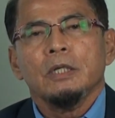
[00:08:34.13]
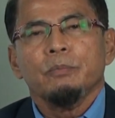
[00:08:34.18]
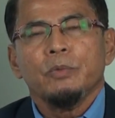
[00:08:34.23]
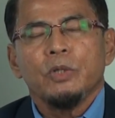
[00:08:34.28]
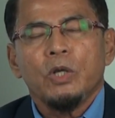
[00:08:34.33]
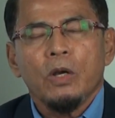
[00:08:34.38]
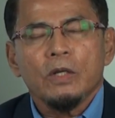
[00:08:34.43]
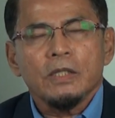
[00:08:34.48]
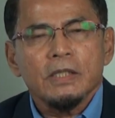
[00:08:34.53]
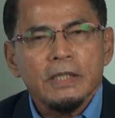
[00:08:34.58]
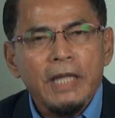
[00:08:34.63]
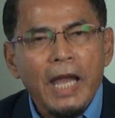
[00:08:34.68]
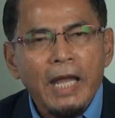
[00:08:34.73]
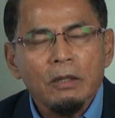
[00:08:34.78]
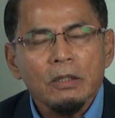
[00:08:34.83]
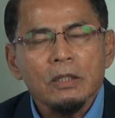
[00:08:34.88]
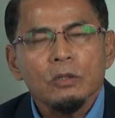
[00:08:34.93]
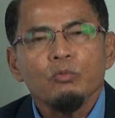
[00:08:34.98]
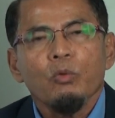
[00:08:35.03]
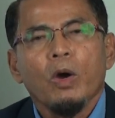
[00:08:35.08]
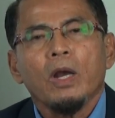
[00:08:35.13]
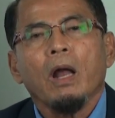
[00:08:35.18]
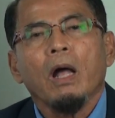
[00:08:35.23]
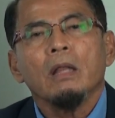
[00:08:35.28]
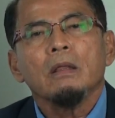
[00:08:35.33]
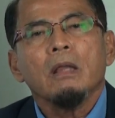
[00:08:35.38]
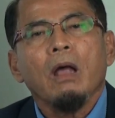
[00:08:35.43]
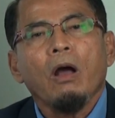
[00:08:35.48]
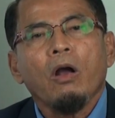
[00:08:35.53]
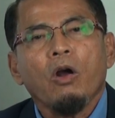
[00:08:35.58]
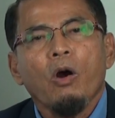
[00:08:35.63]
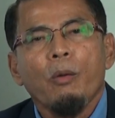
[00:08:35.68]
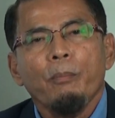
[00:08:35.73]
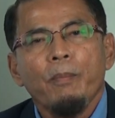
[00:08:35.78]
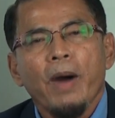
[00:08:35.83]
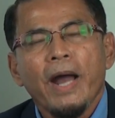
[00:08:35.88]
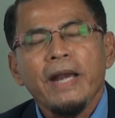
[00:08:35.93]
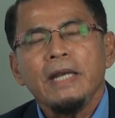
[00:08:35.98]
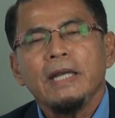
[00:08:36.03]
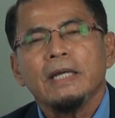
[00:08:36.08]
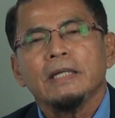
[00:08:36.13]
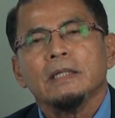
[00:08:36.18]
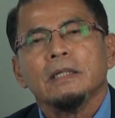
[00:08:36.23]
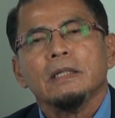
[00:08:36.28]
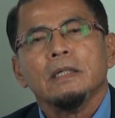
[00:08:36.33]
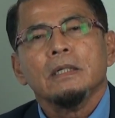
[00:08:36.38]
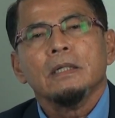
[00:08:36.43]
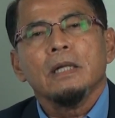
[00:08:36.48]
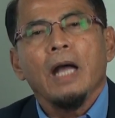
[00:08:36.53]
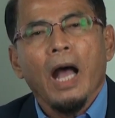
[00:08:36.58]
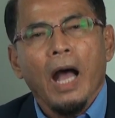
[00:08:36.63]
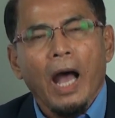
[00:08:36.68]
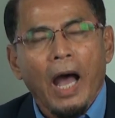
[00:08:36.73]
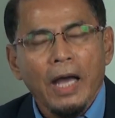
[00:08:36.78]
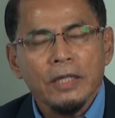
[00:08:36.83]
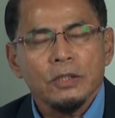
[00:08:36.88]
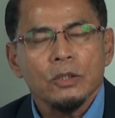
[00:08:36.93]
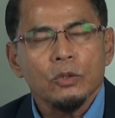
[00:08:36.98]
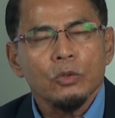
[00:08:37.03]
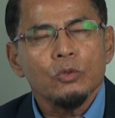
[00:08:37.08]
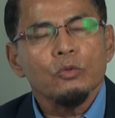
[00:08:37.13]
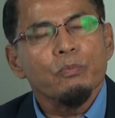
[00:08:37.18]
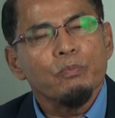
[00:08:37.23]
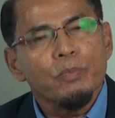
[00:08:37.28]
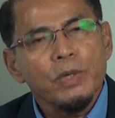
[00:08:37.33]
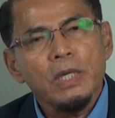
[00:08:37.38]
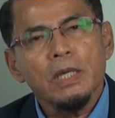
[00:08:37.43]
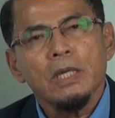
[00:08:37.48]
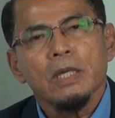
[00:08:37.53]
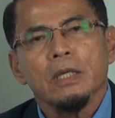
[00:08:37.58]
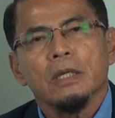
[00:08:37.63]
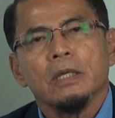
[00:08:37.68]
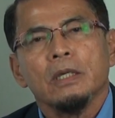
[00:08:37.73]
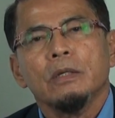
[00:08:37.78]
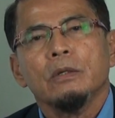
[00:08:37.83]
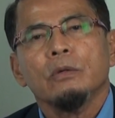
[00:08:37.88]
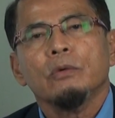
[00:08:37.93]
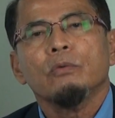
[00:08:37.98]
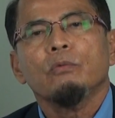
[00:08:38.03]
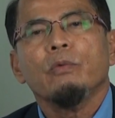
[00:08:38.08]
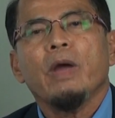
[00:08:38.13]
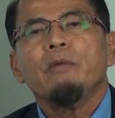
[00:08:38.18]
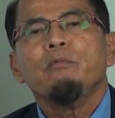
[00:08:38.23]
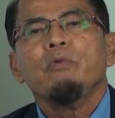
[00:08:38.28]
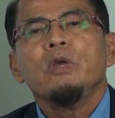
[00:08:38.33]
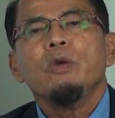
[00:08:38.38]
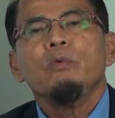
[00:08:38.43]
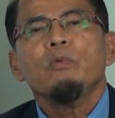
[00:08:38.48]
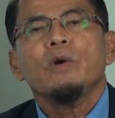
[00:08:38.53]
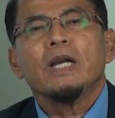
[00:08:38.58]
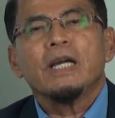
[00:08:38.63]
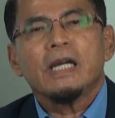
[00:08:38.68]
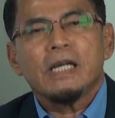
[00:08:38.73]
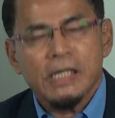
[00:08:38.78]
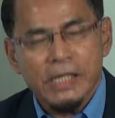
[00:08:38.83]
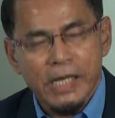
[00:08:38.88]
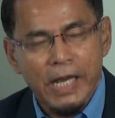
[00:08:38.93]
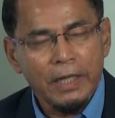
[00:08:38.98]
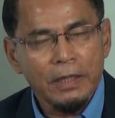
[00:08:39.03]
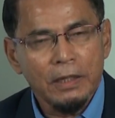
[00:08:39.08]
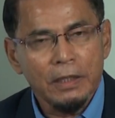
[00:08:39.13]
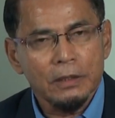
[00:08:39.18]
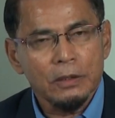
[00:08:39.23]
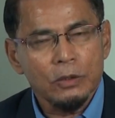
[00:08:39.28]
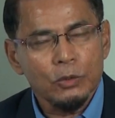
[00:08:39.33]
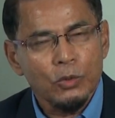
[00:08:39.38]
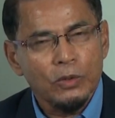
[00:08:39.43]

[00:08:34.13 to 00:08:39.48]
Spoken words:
because that is what Allah commanded us to be when we were created.